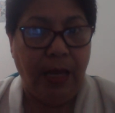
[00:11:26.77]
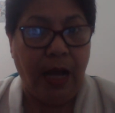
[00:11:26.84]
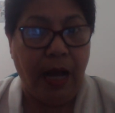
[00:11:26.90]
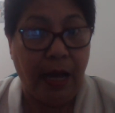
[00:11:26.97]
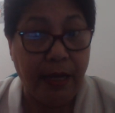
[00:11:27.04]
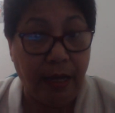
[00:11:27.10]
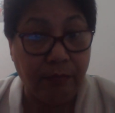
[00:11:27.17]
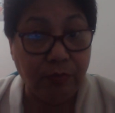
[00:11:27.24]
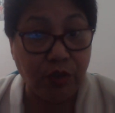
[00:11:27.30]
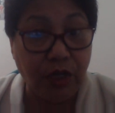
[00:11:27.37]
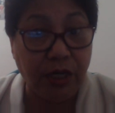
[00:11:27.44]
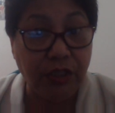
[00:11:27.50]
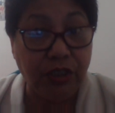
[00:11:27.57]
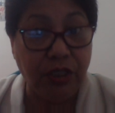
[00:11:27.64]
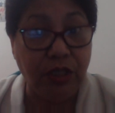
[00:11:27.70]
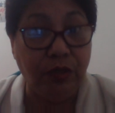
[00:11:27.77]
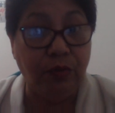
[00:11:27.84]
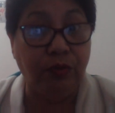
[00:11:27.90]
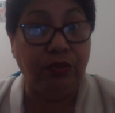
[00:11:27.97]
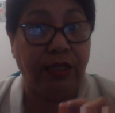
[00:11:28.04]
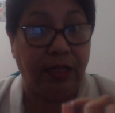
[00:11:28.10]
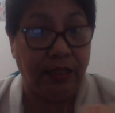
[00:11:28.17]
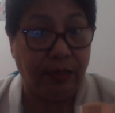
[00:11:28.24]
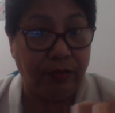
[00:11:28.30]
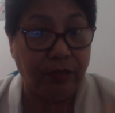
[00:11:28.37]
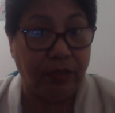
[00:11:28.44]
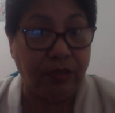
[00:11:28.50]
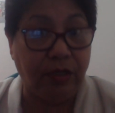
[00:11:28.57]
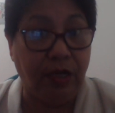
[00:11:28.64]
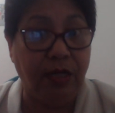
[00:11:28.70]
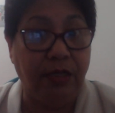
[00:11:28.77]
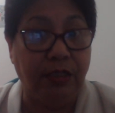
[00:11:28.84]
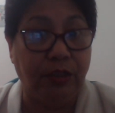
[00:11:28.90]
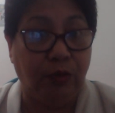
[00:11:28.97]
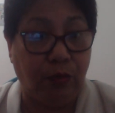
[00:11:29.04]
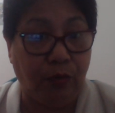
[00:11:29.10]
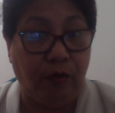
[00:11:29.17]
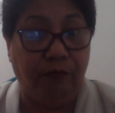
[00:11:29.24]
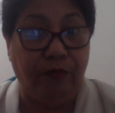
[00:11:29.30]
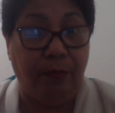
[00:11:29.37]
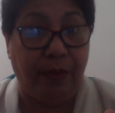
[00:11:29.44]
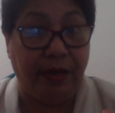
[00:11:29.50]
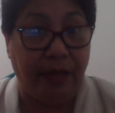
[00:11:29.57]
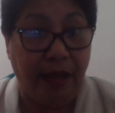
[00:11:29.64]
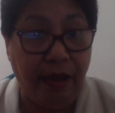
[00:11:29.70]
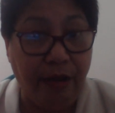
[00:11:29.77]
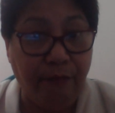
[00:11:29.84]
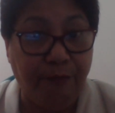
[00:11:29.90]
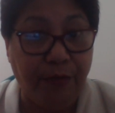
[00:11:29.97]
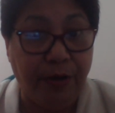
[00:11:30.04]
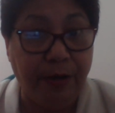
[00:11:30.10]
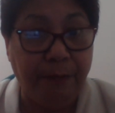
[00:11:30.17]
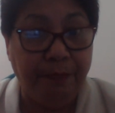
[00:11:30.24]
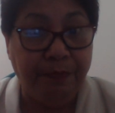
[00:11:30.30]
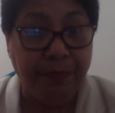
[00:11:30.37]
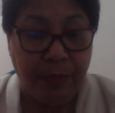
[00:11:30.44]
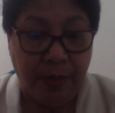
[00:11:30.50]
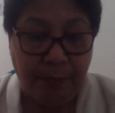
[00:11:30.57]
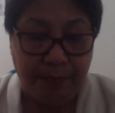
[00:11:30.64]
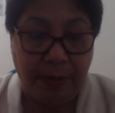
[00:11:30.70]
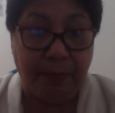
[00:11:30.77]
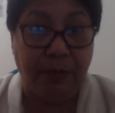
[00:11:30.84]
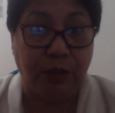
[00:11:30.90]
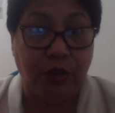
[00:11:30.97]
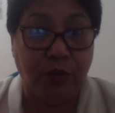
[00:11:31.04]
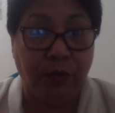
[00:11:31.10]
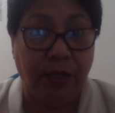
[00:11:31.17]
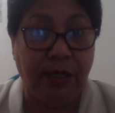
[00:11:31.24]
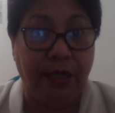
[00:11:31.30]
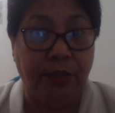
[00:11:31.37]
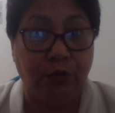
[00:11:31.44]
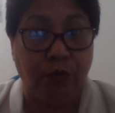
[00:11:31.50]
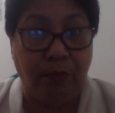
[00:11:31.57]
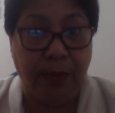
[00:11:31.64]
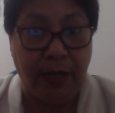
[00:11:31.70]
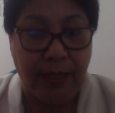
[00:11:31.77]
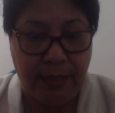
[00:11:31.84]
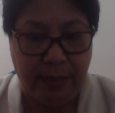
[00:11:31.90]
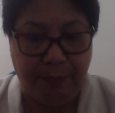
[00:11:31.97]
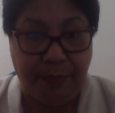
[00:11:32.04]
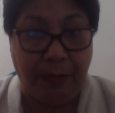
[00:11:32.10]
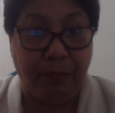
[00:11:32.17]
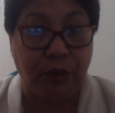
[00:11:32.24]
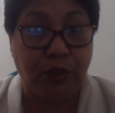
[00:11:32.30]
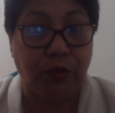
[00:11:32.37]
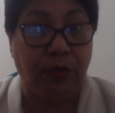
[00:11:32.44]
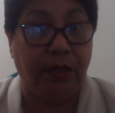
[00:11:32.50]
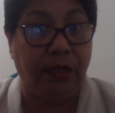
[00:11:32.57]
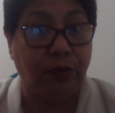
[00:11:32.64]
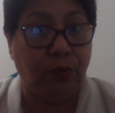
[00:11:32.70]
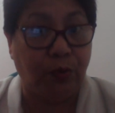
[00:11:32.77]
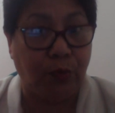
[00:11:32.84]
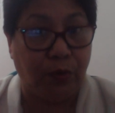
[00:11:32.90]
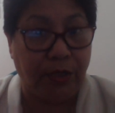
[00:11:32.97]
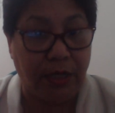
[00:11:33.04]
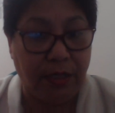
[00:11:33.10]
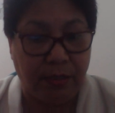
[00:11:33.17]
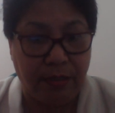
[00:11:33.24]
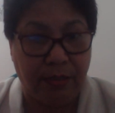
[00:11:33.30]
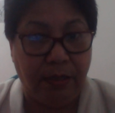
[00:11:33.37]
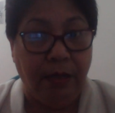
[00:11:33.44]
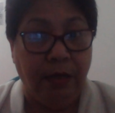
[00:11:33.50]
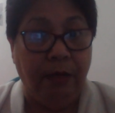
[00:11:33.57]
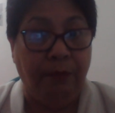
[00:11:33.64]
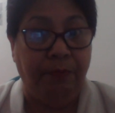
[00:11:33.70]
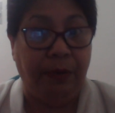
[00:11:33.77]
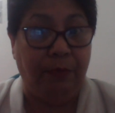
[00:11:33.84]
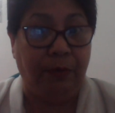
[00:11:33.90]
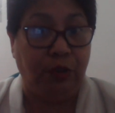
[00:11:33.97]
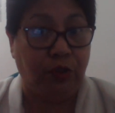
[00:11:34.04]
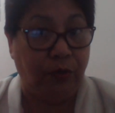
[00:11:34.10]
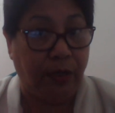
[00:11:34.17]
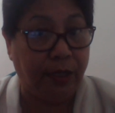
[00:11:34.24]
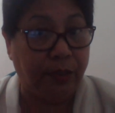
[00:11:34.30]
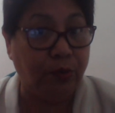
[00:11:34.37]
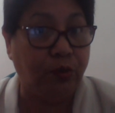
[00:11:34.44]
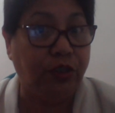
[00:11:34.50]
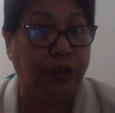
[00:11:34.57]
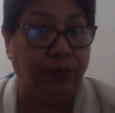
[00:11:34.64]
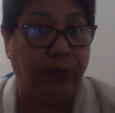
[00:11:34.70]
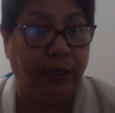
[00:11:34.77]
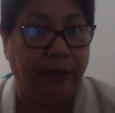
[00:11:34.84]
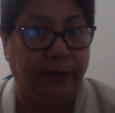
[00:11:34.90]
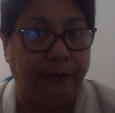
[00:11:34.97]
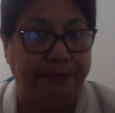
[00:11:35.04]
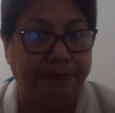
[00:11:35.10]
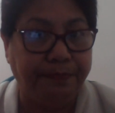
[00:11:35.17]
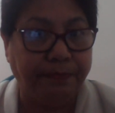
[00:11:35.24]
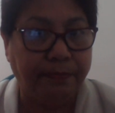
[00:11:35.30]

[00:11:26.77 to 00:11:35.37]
I am charging you $10,000 to cover my airfare from Australia to Mali, from Australia to Conakry, from Australia to Sierra Leone.